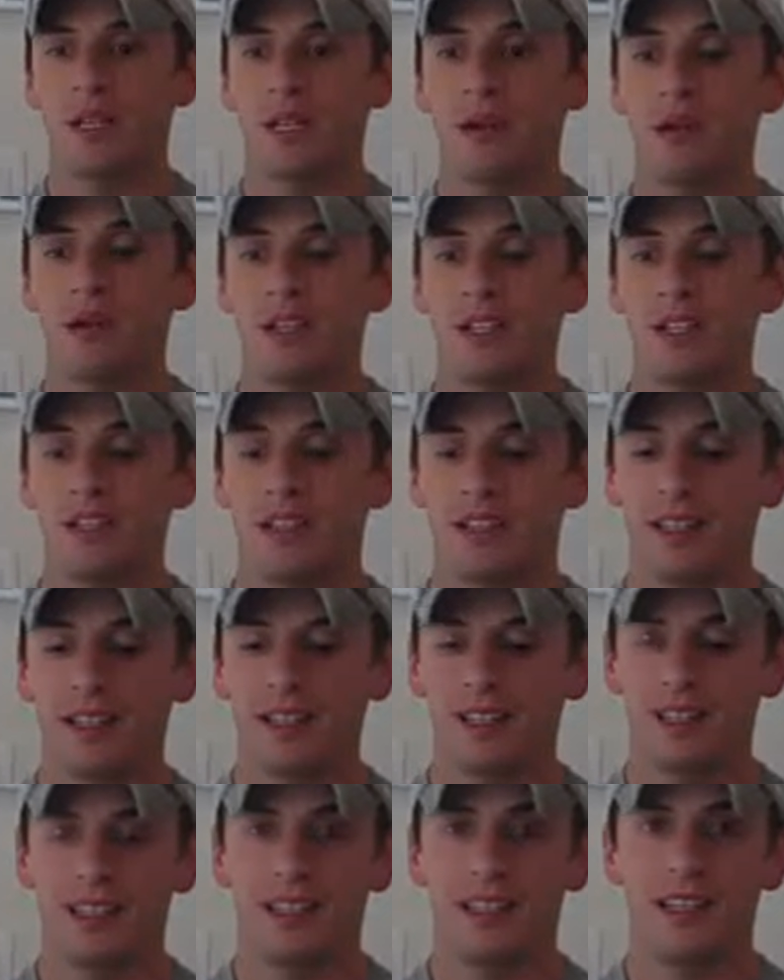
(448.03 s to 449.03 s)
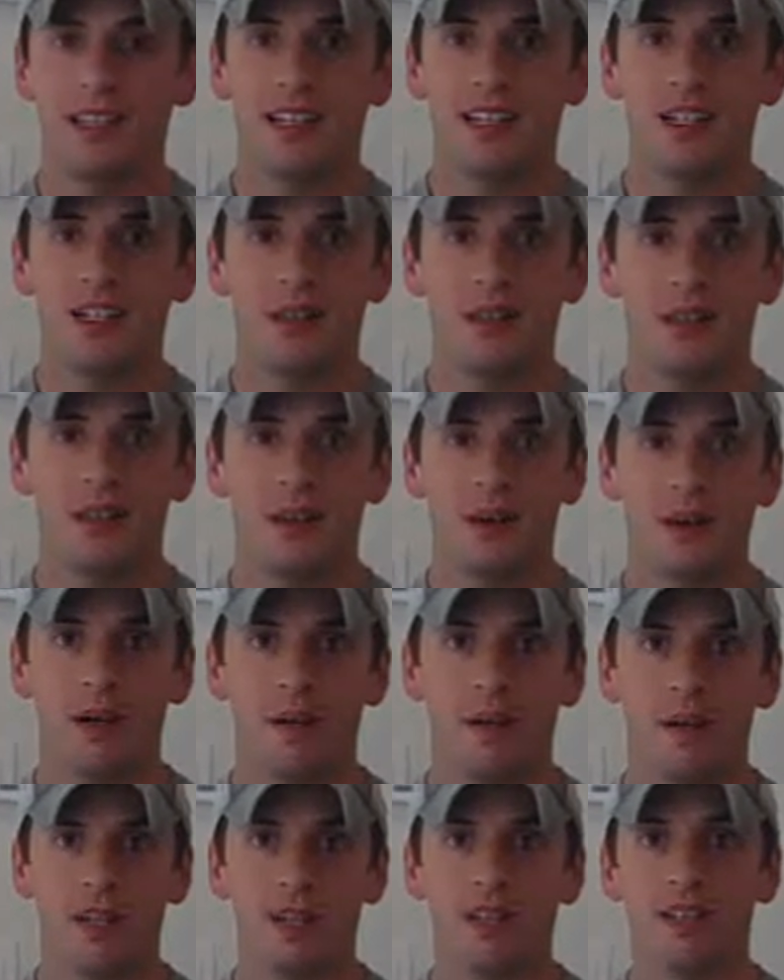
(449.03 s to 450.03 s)
of my coaching clients and then I show them
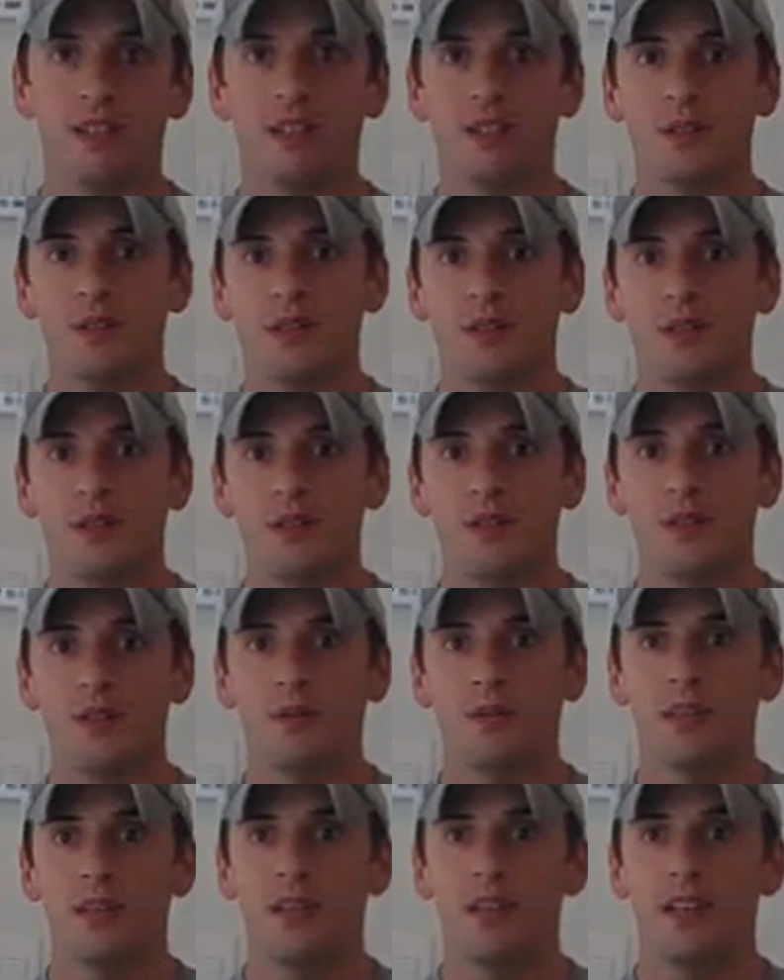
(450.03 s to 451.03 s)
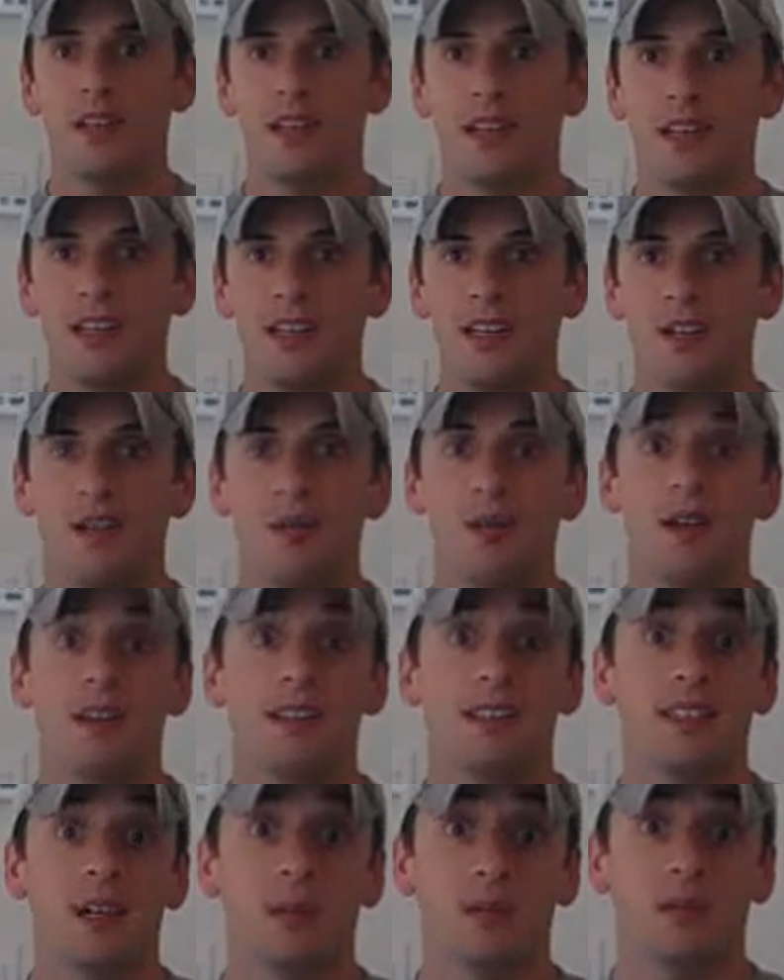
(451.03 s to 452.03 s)
how they can do it too. And they're
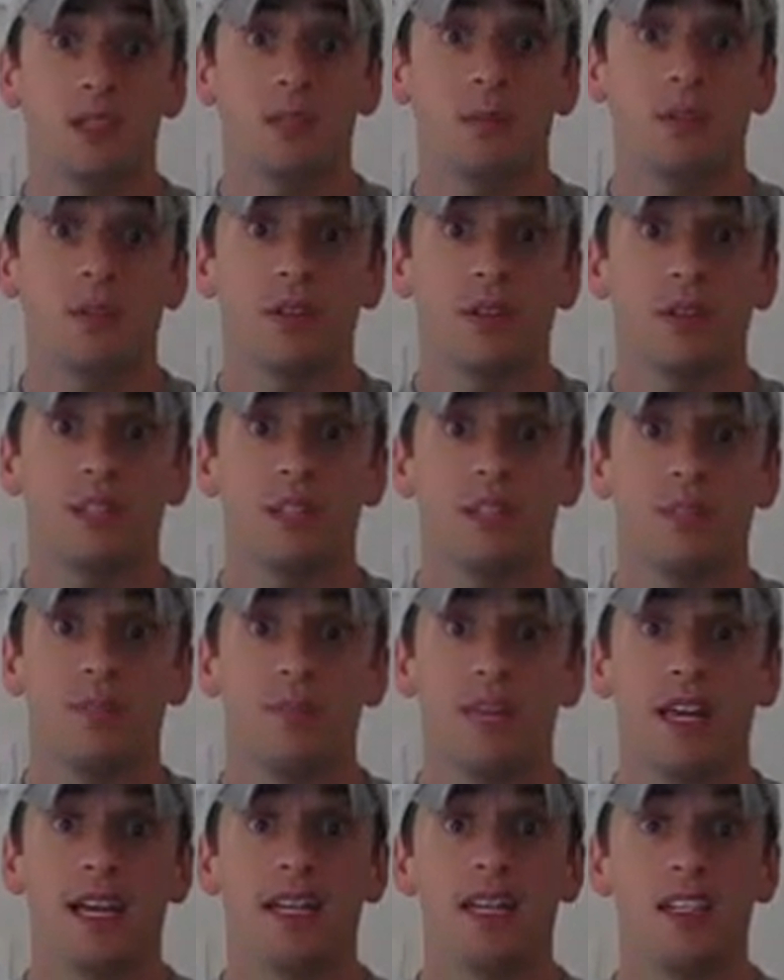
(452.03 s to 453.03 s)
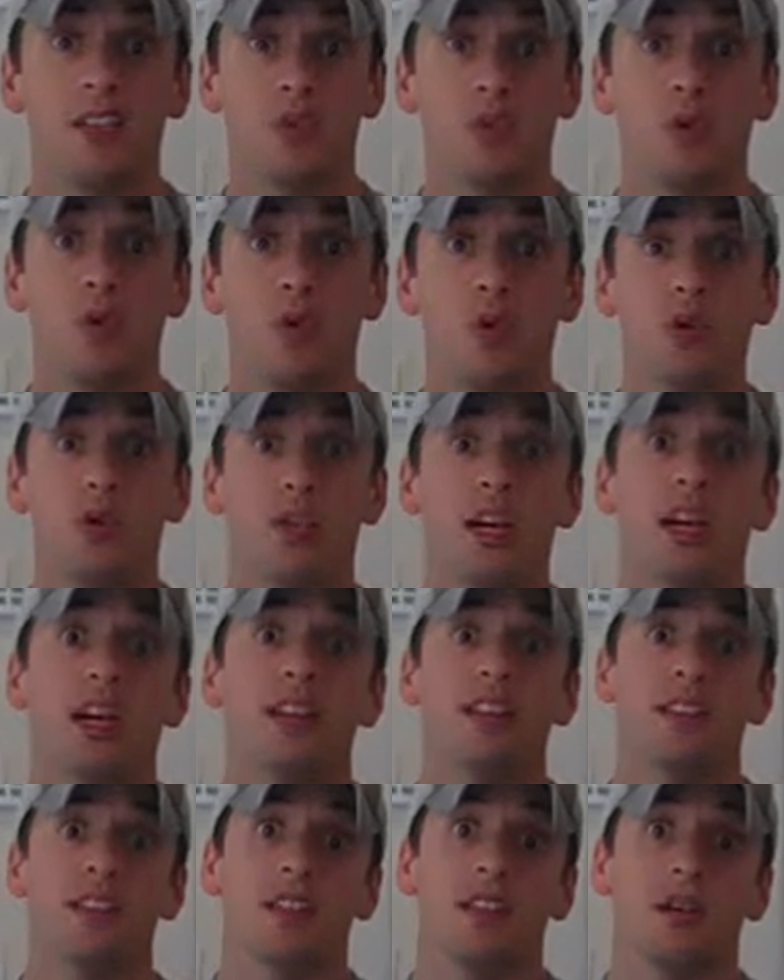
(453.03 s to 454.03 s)
amazed at how simple it is. But that is the core
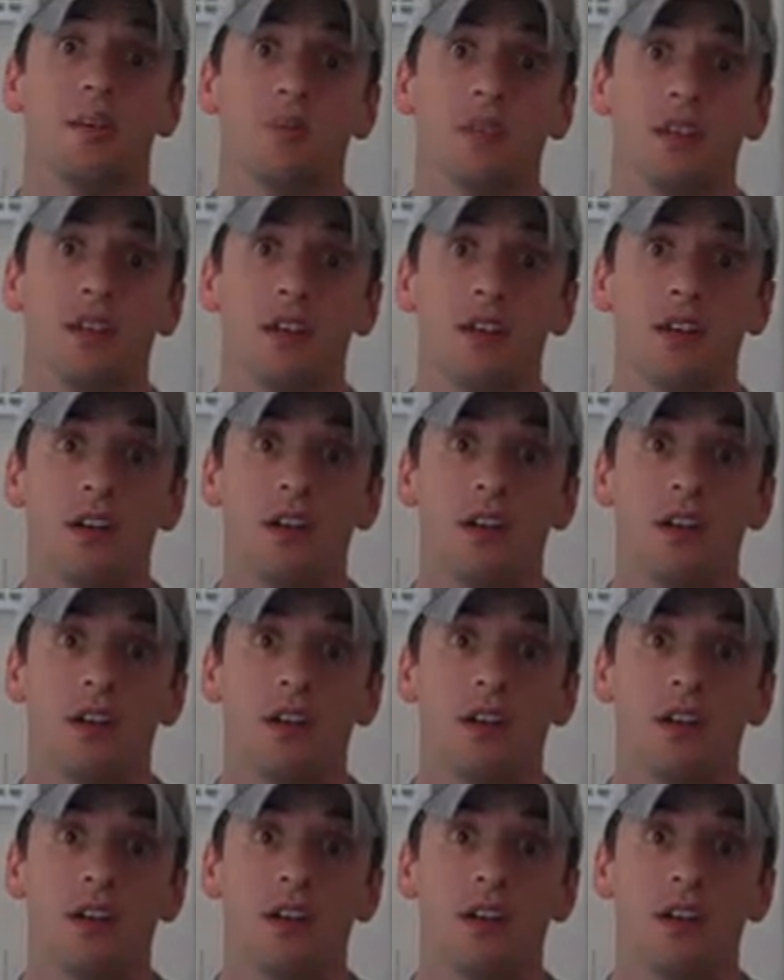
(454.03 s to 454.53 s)
concept.